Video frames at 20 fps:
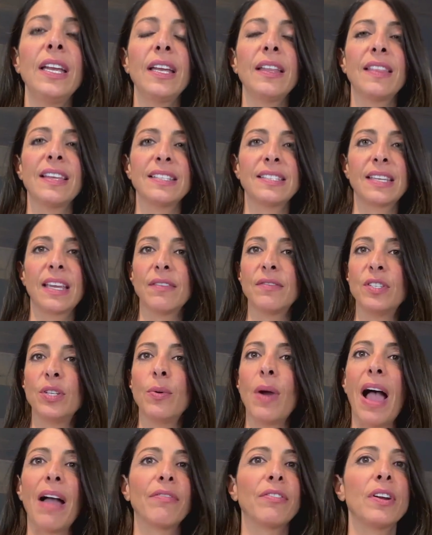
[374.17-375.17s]
this gives
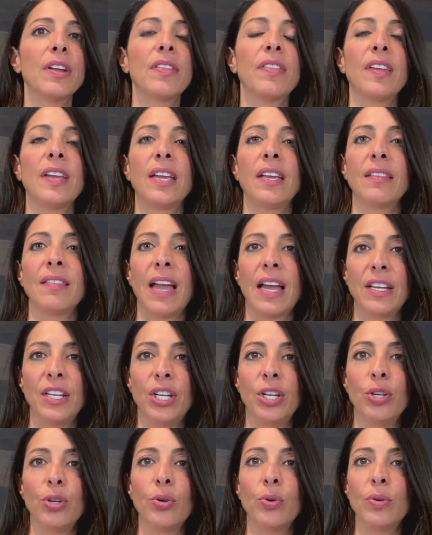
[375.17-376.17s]
you everything that
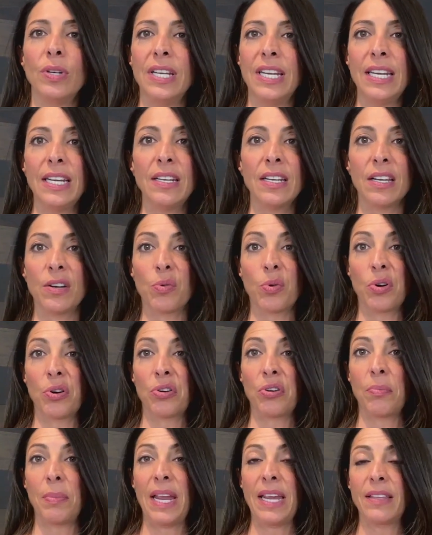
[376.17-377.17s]
you need in
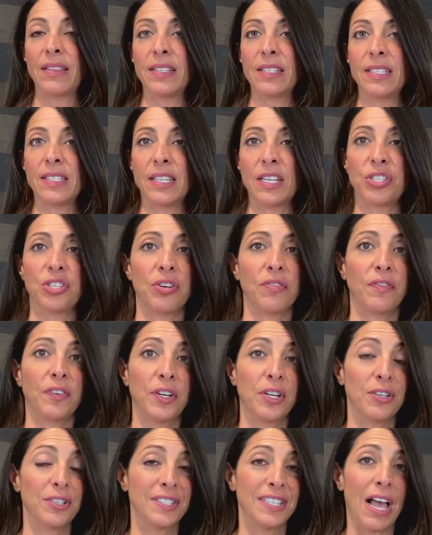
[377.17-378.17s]
order to make the decision for
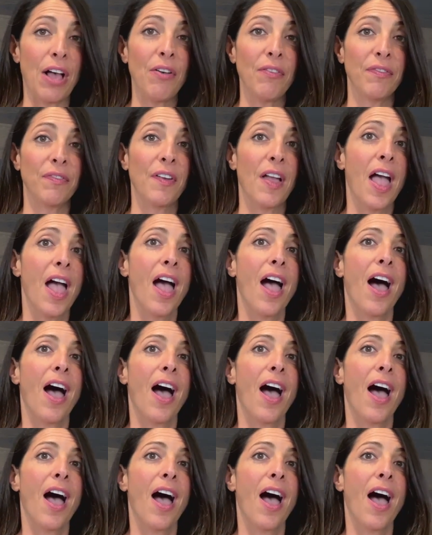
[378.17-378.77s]
yourself.